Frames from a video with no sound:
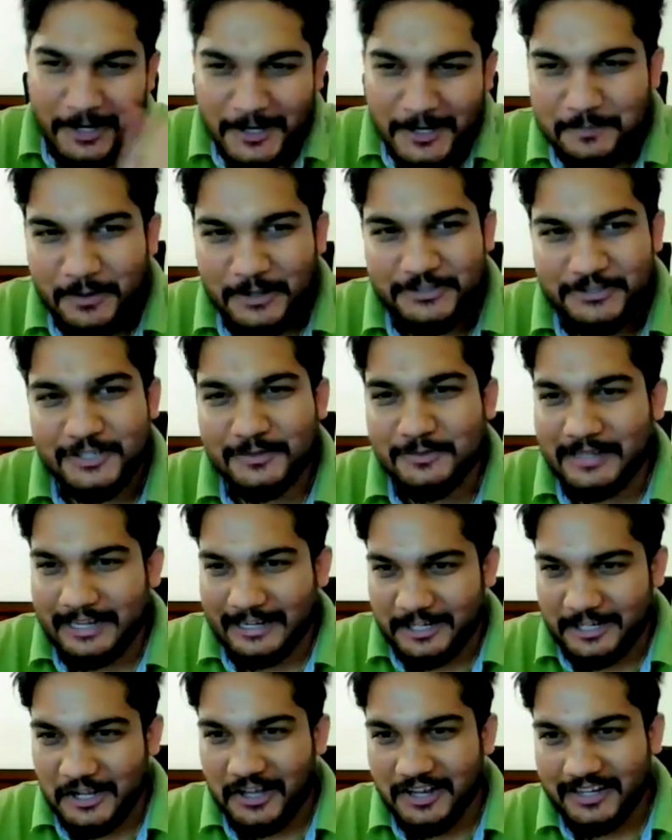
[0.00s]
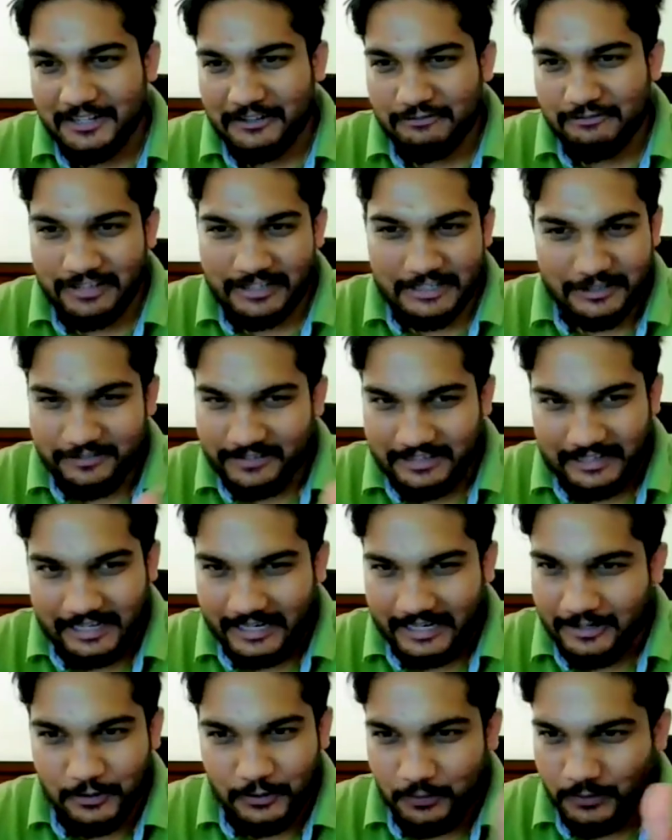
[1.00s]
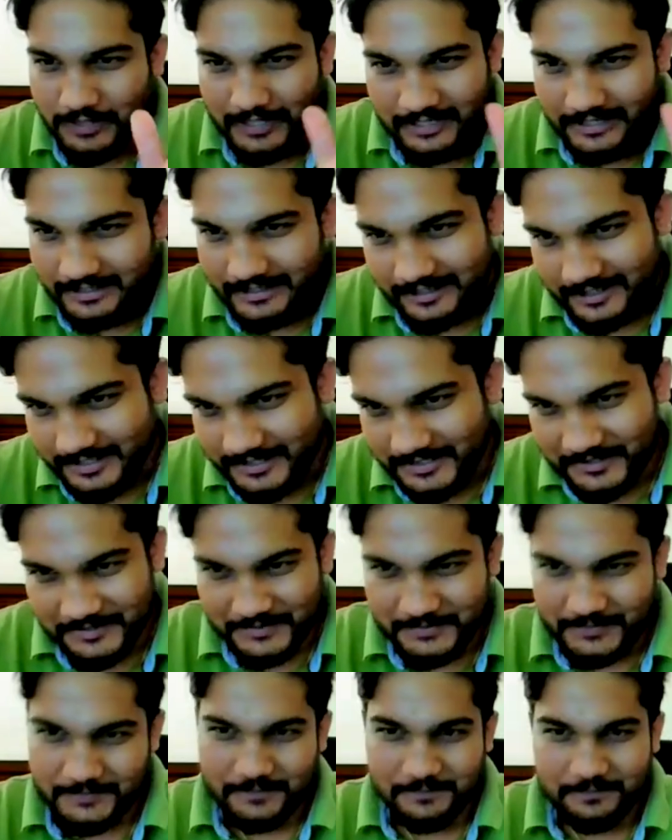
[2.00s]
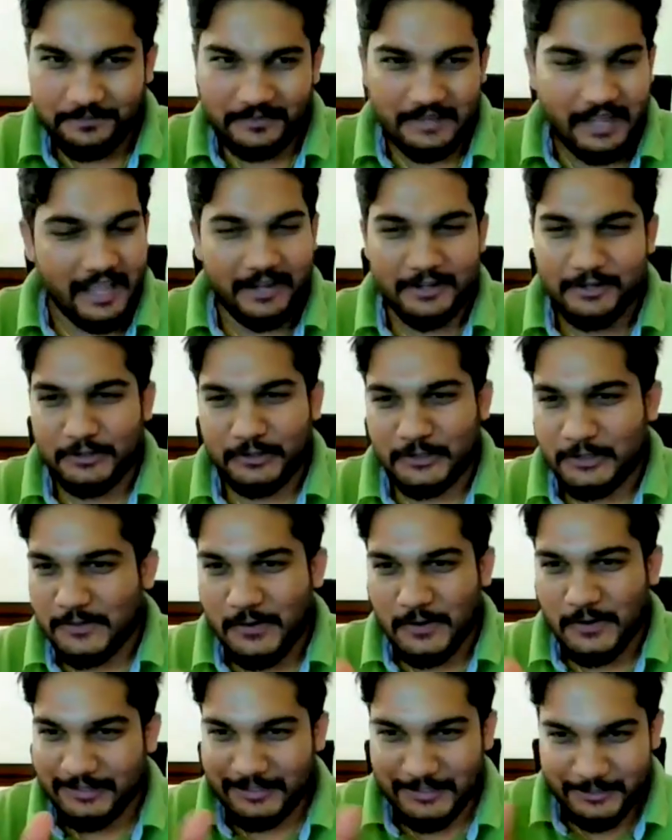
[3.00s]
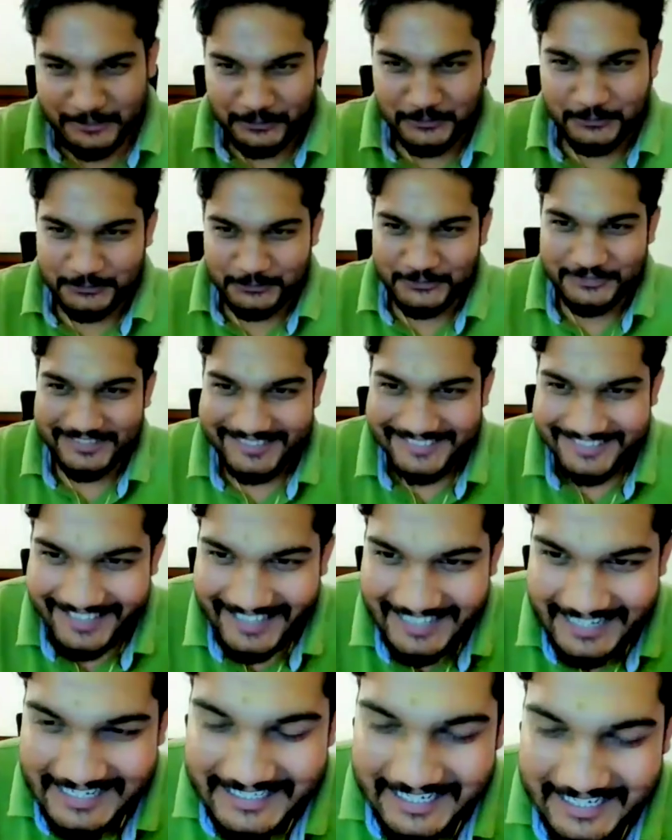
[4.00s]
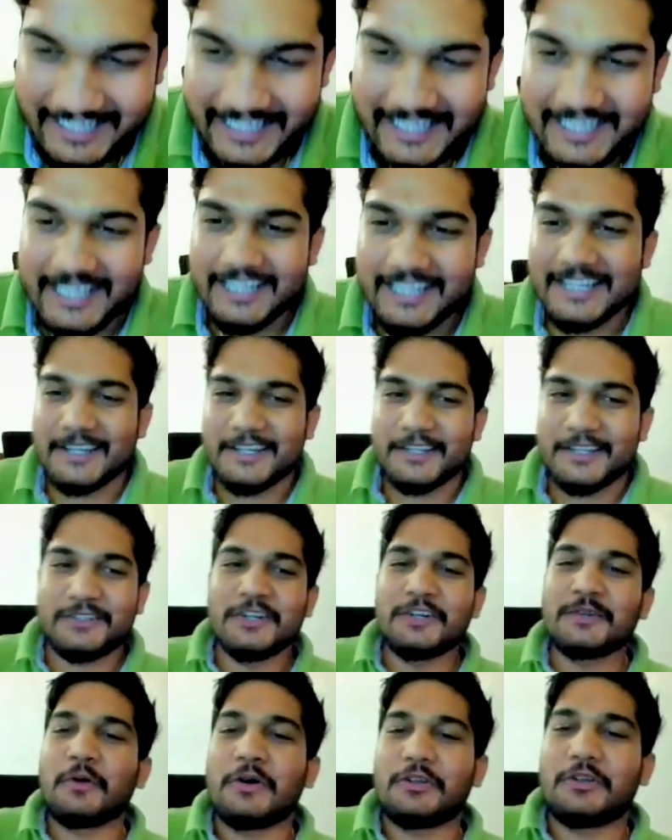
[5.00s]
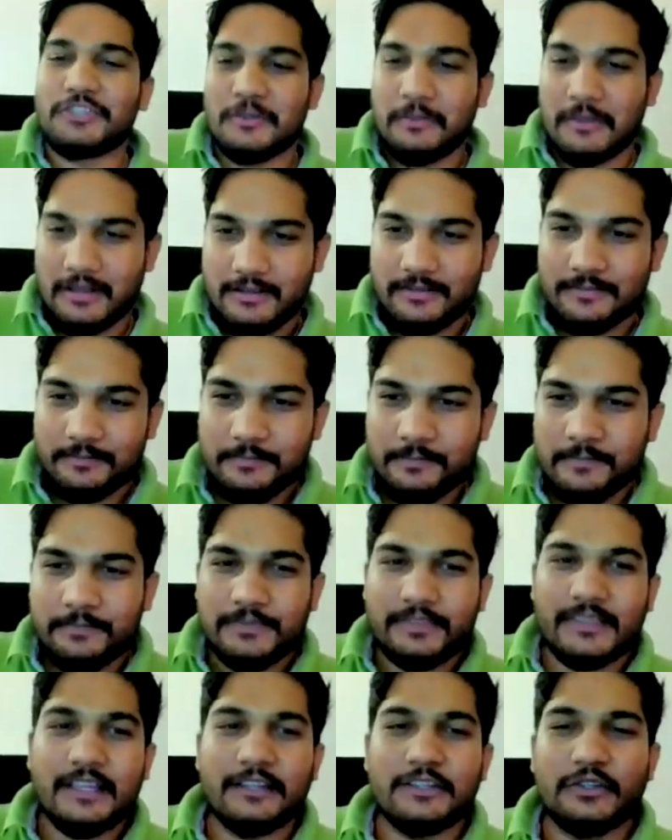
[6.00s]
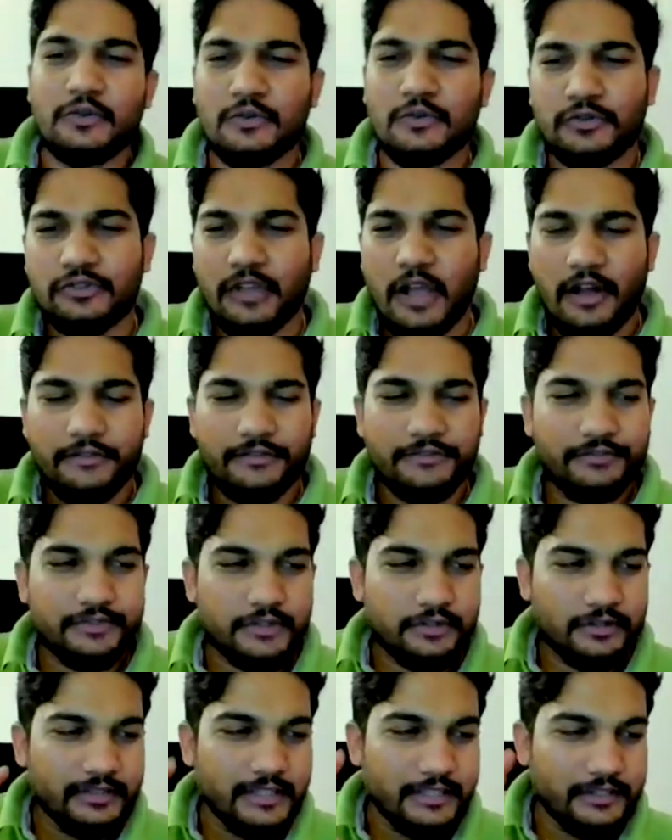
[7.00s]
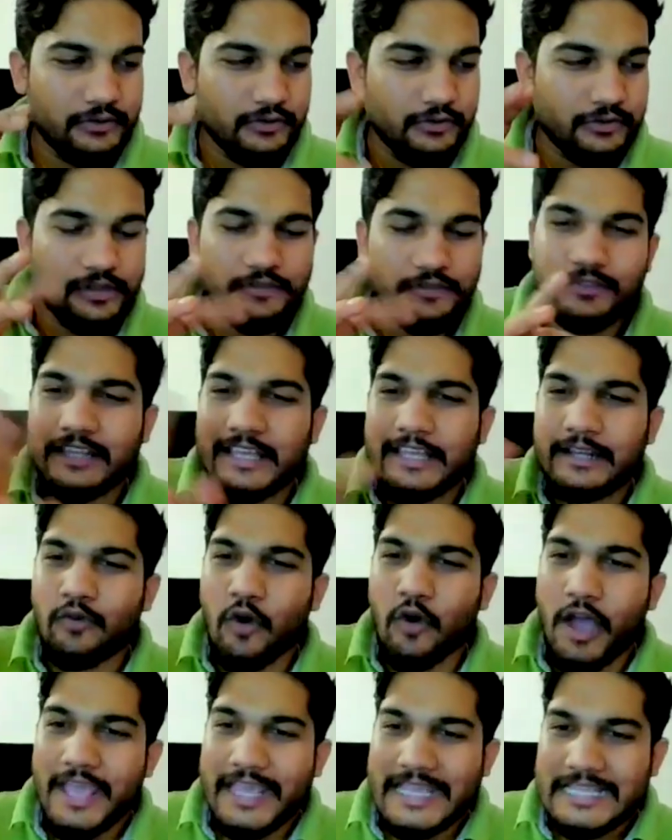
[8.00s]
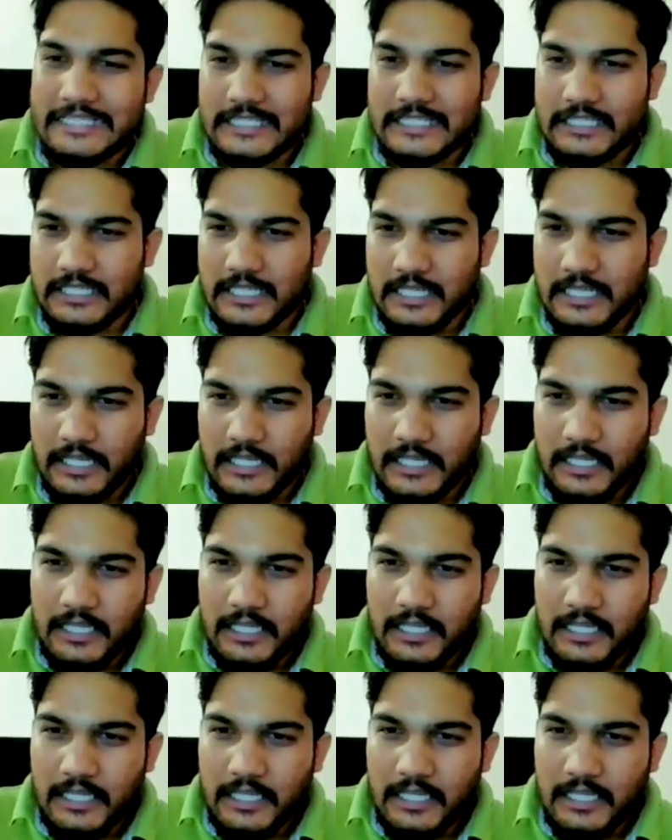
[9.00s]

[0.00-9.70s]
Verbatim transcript: not possible at all. If anyone can do it, it is, I don't know what they do. Technically, it is not possible. The use of, you know, the use of clairvoyance,